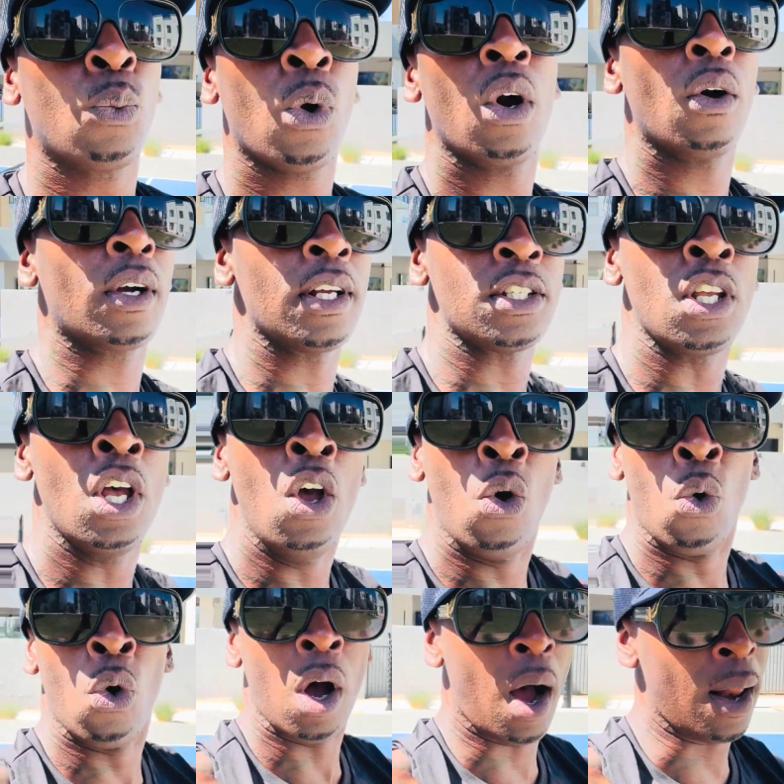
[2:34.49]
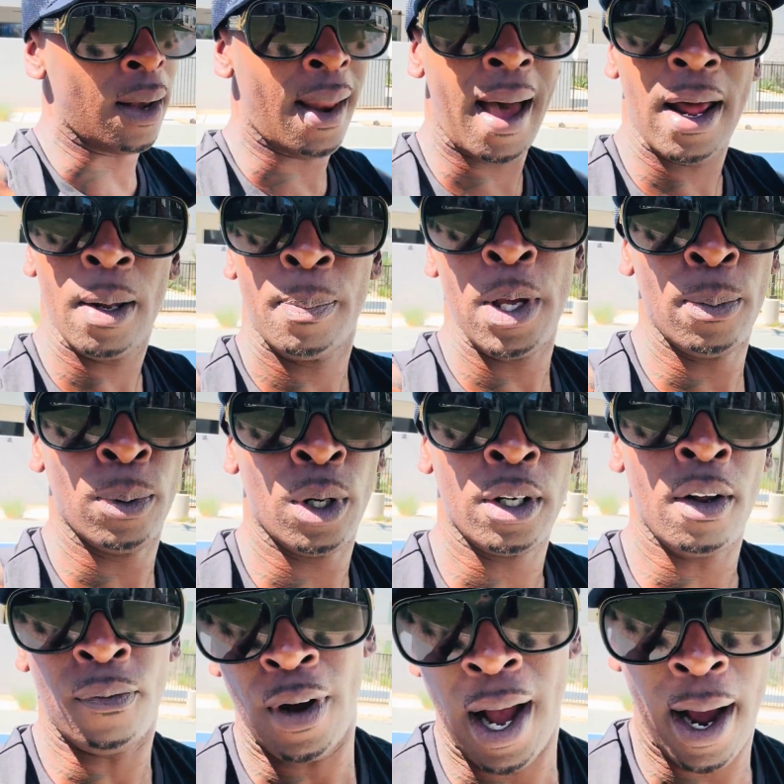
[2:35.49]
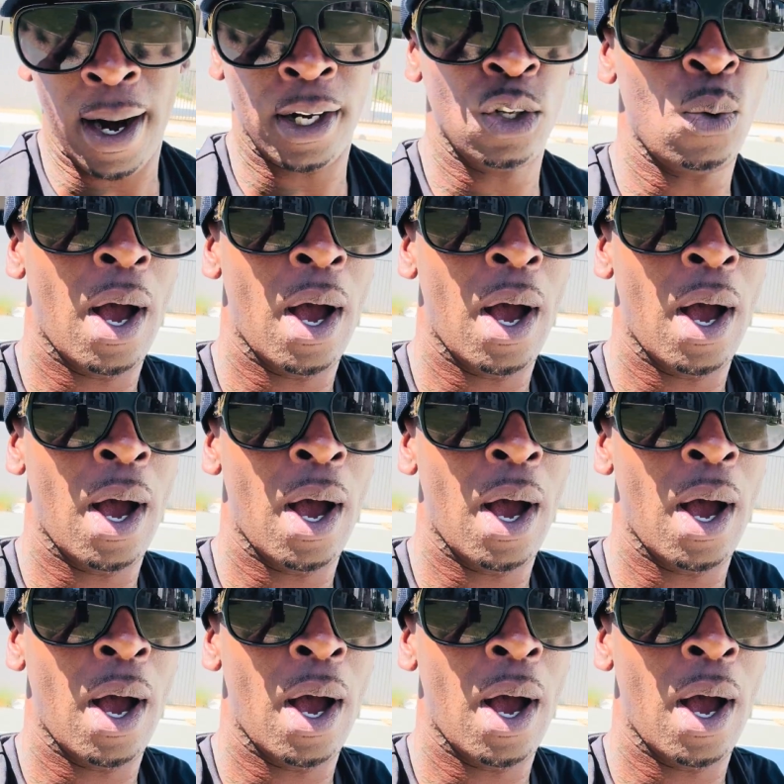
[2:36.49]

world because a lot of people are divided.